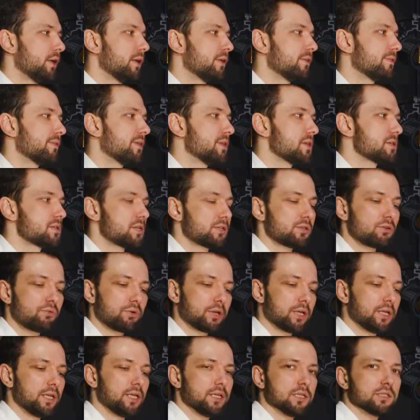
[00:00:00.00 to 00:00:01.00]
the necessary
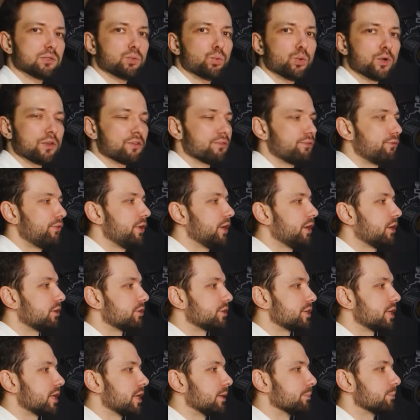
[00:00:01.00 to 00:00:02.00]
keys with
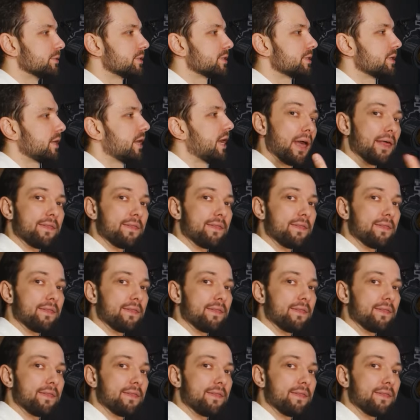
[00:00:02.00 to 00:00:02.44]
fingertips